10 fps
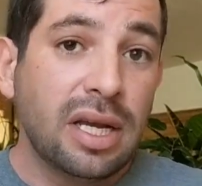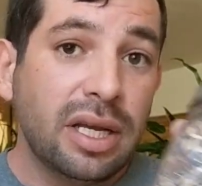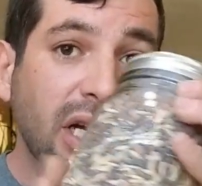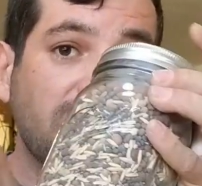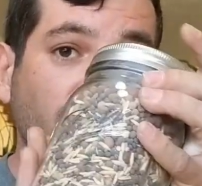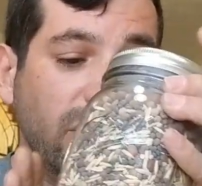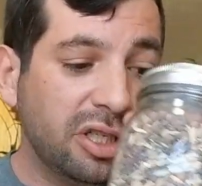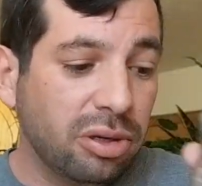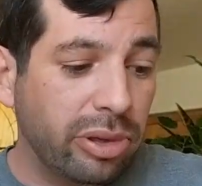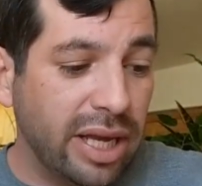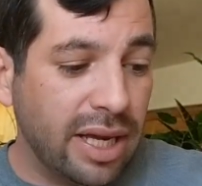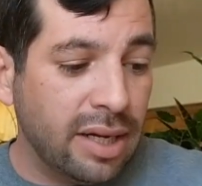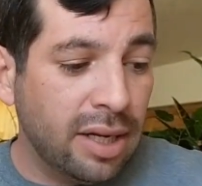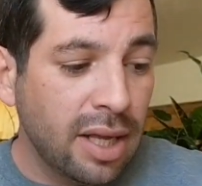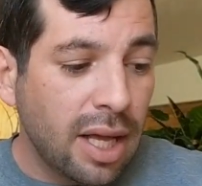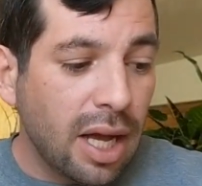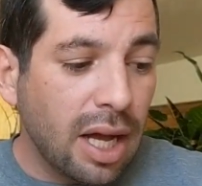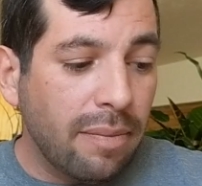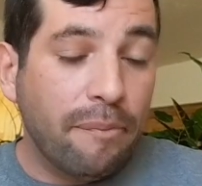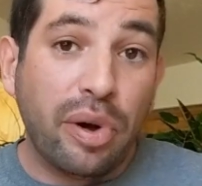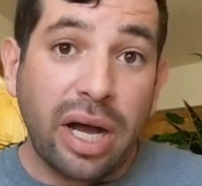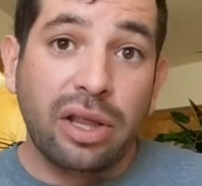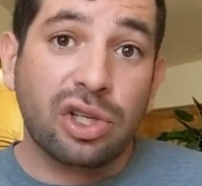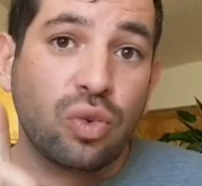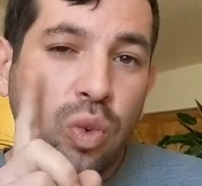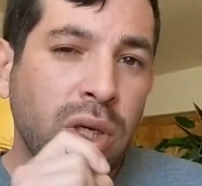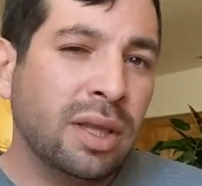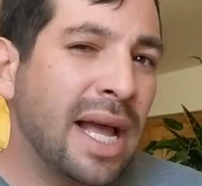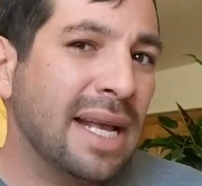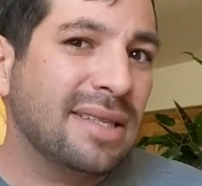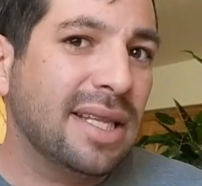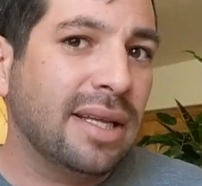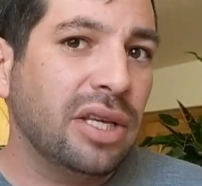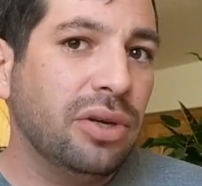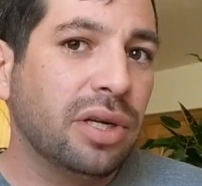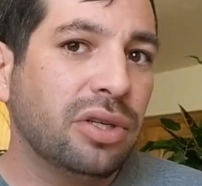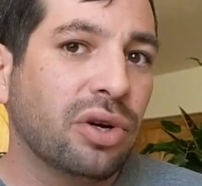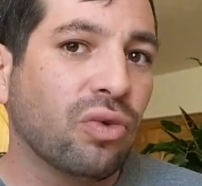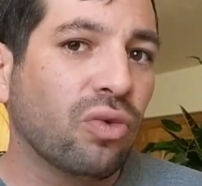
You got your winter blend, but there's one last thing that you can do